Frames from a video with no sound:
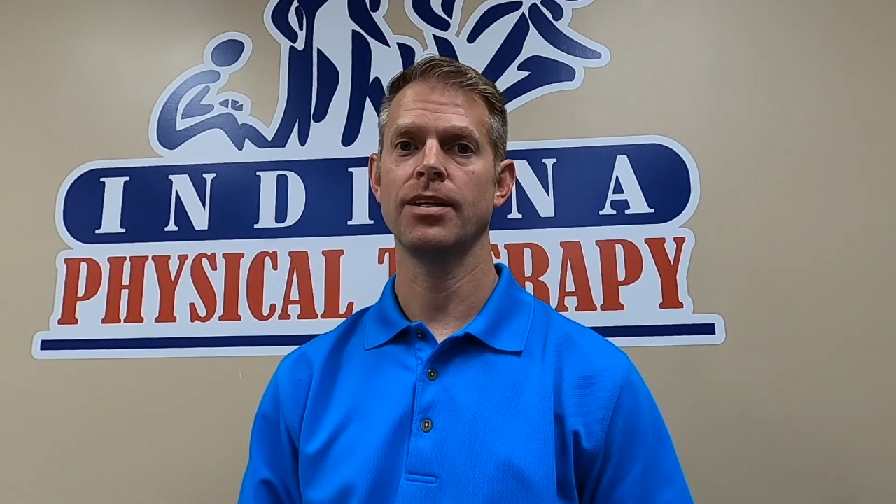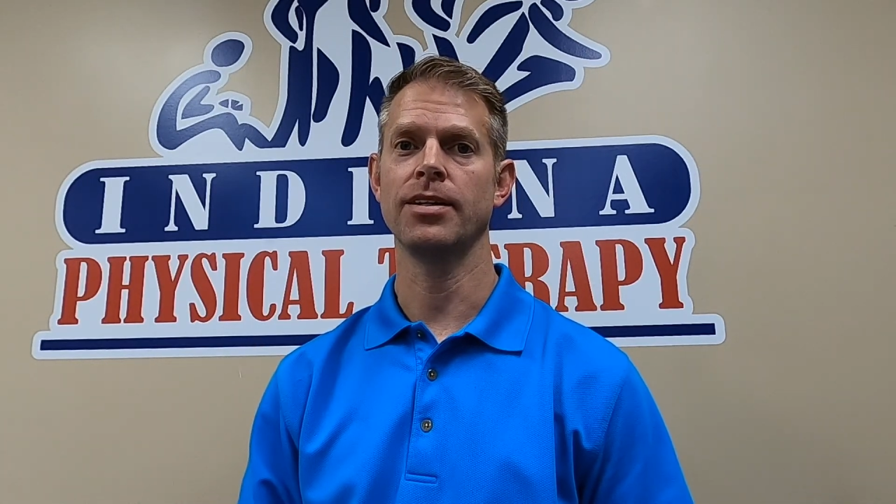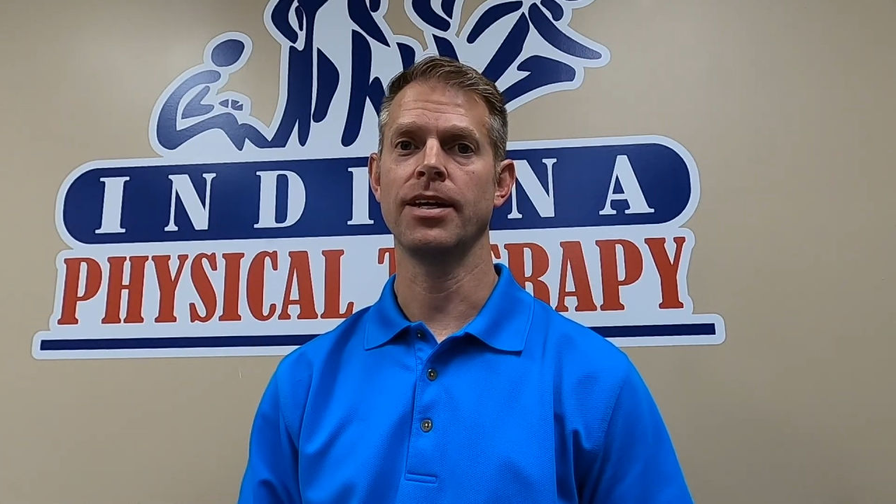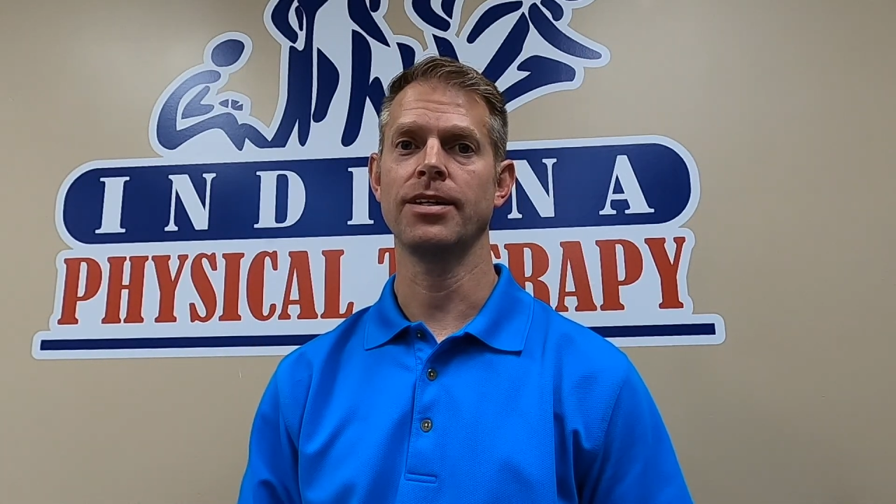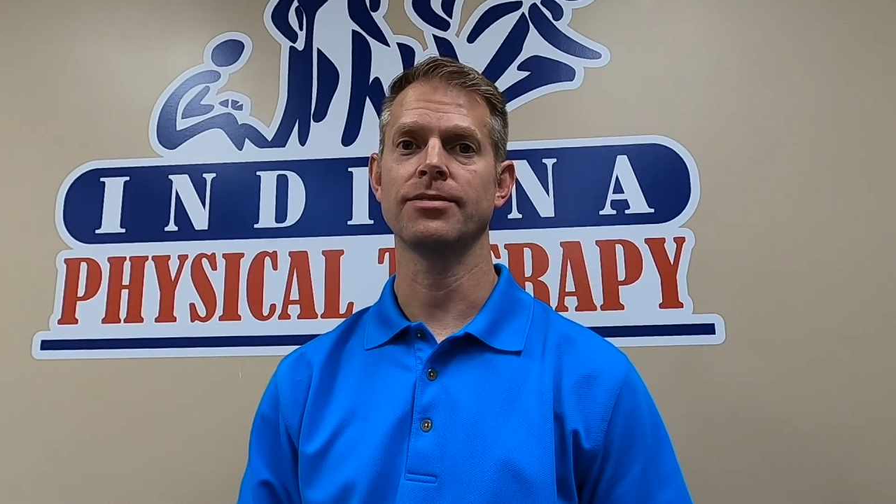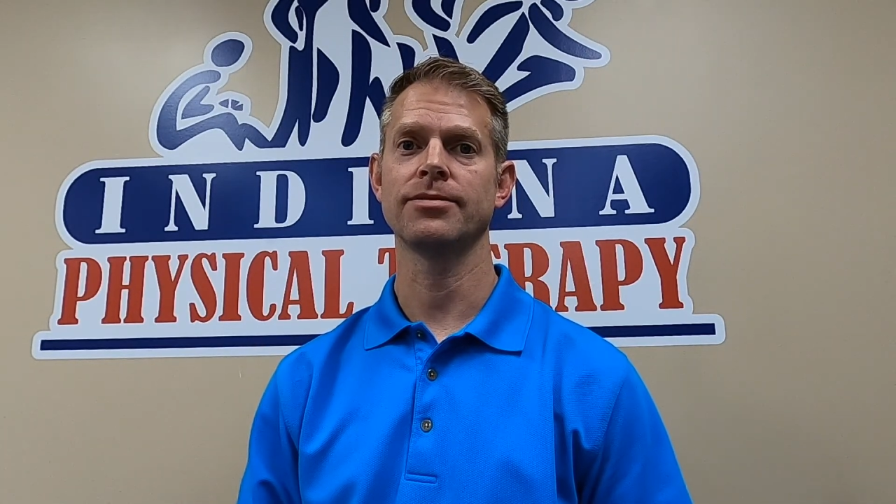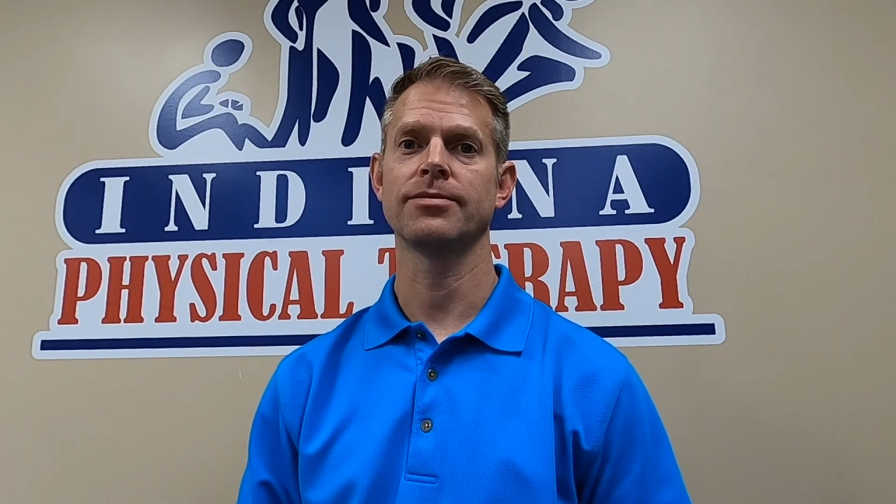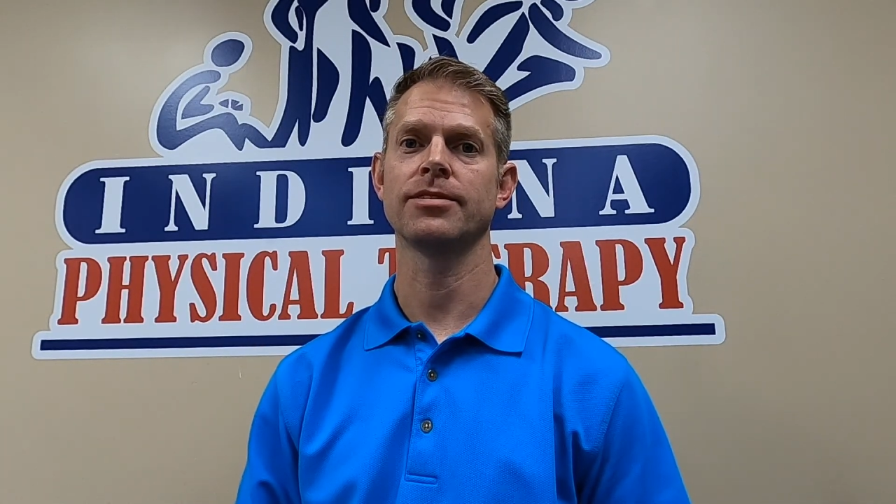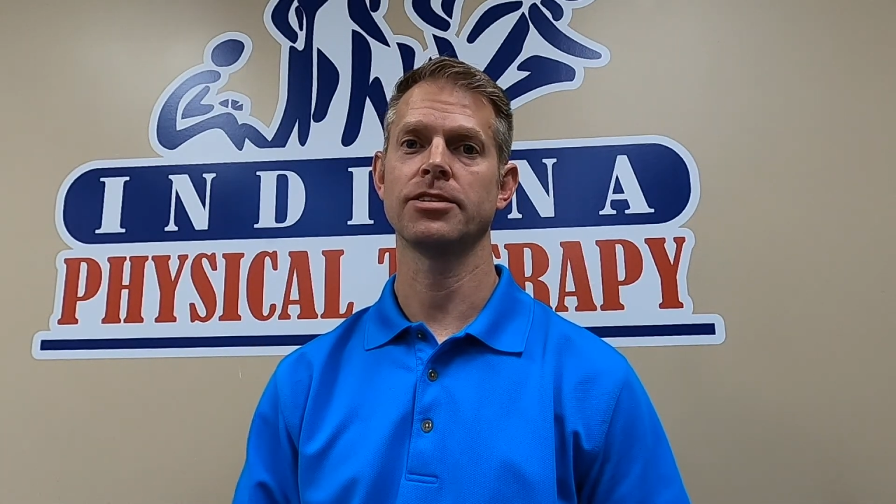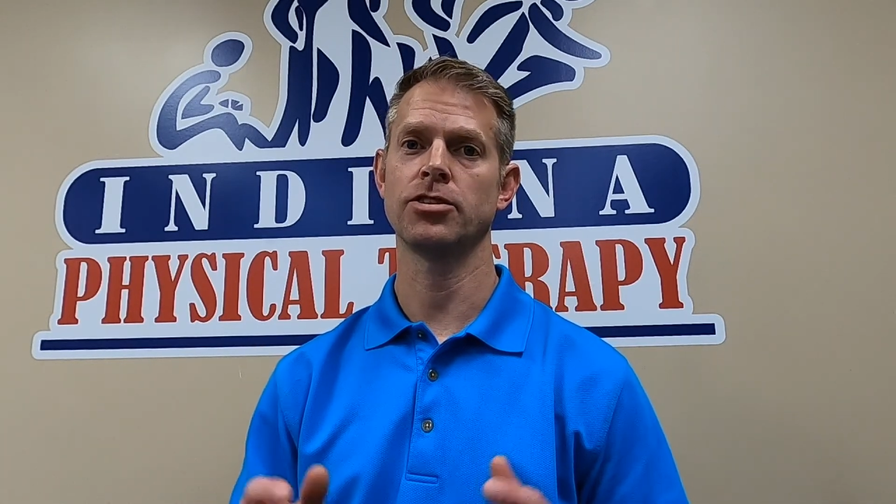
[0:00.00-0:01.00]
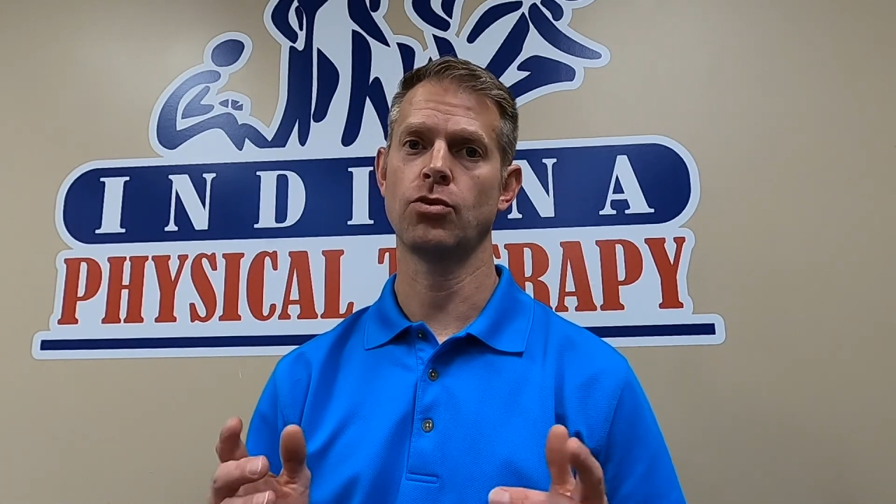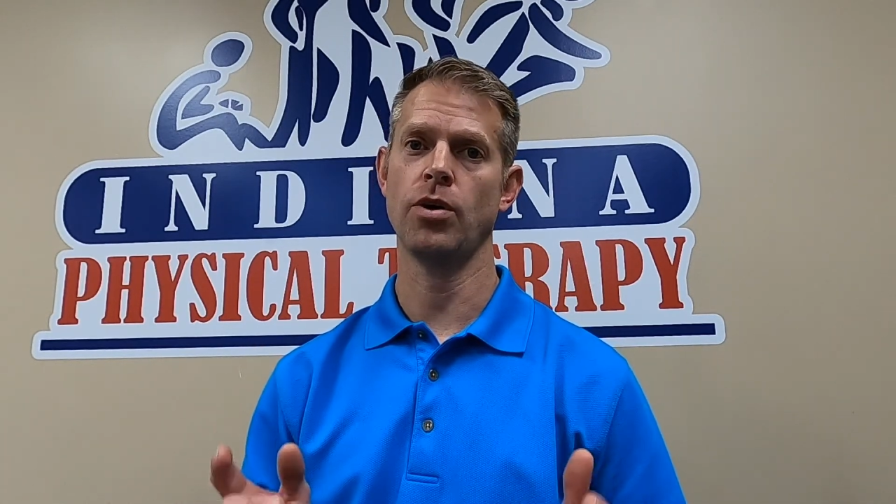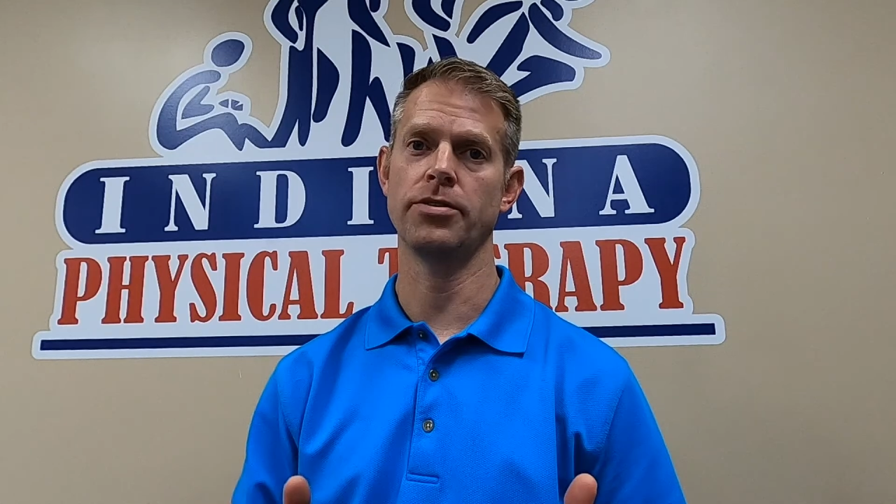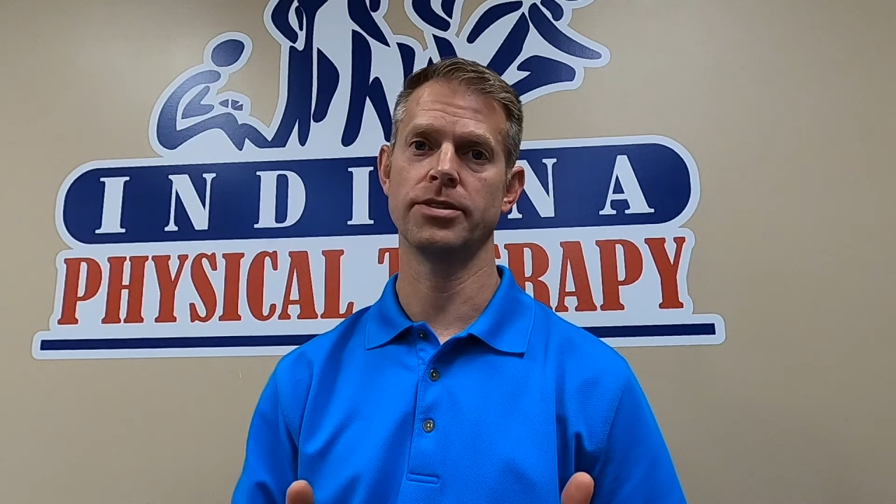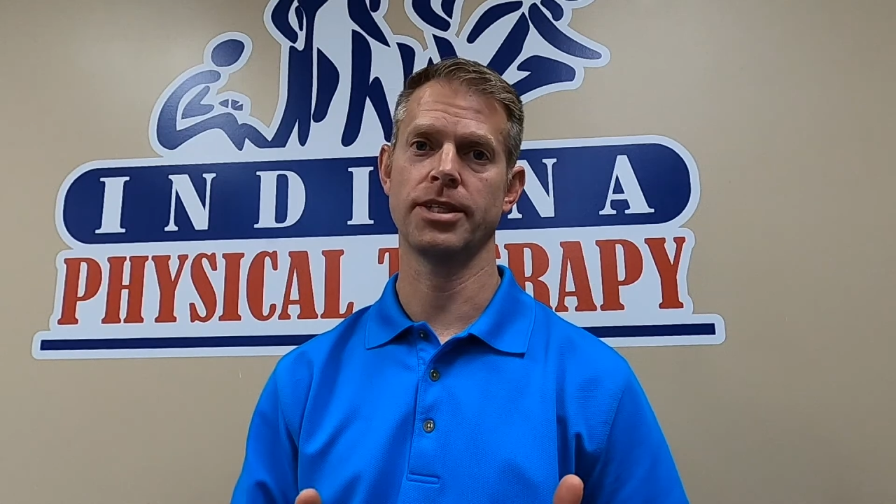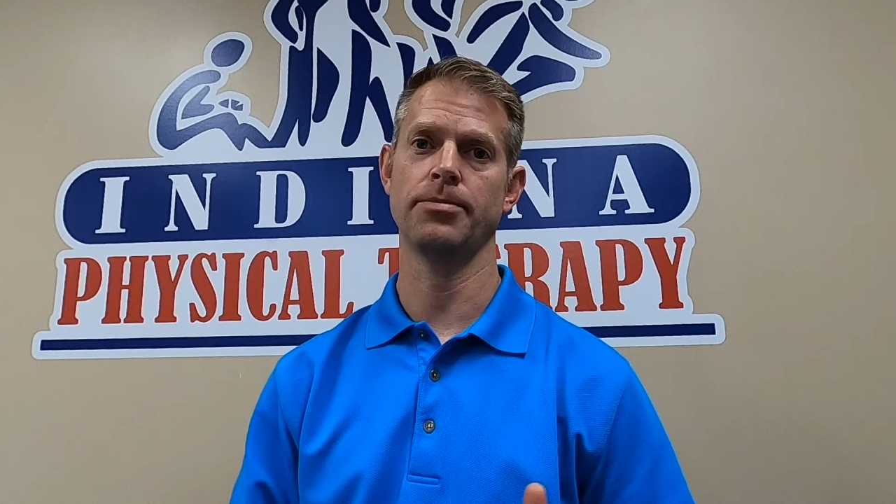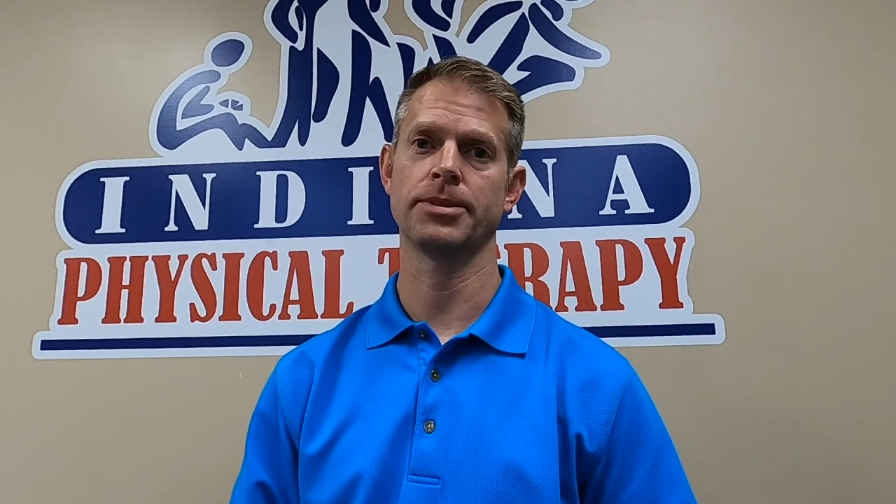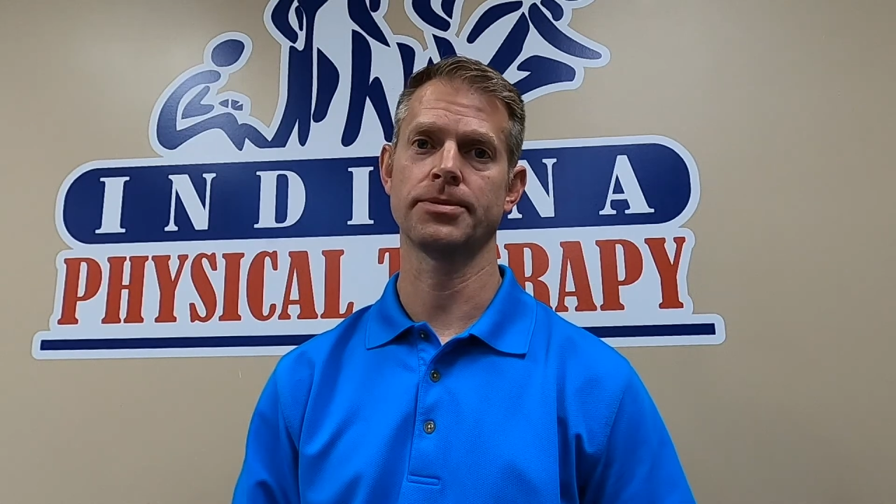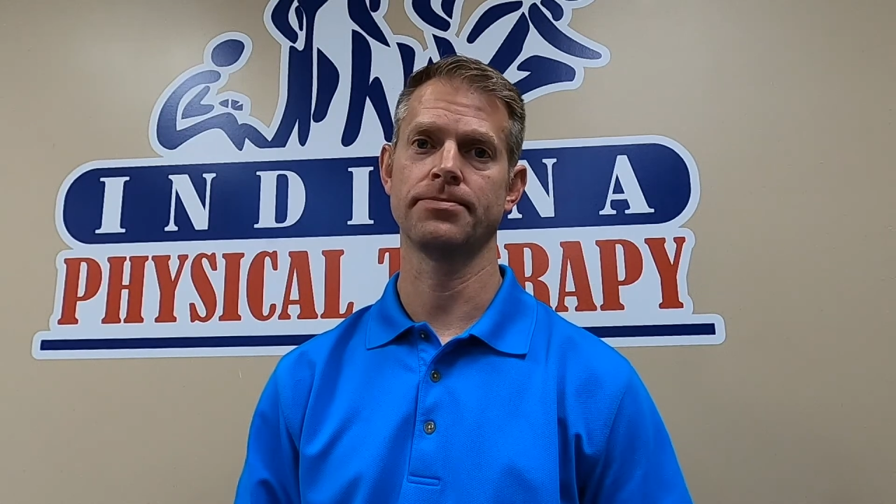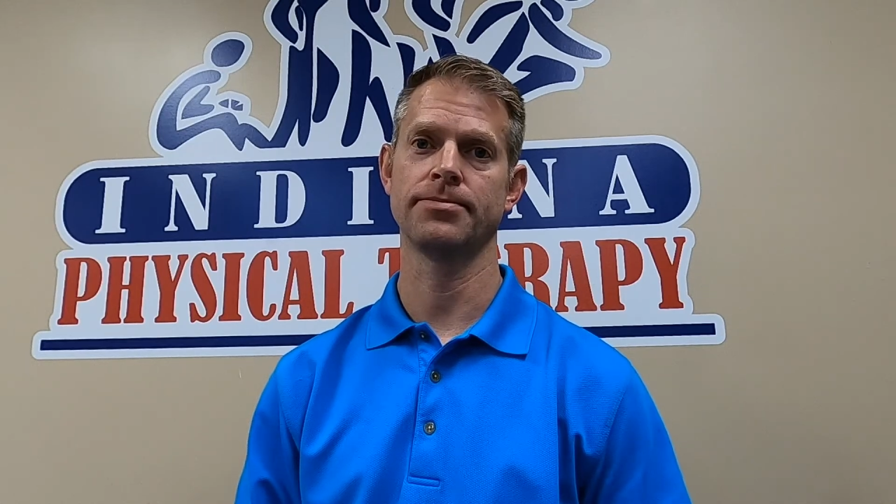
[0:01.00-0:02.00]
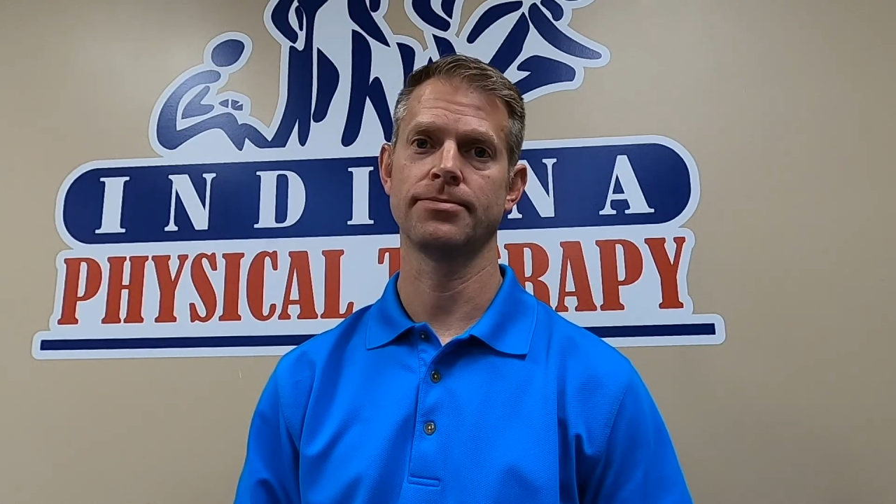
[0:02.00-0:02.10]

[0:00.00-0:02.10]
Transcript: and that is the quadriceps.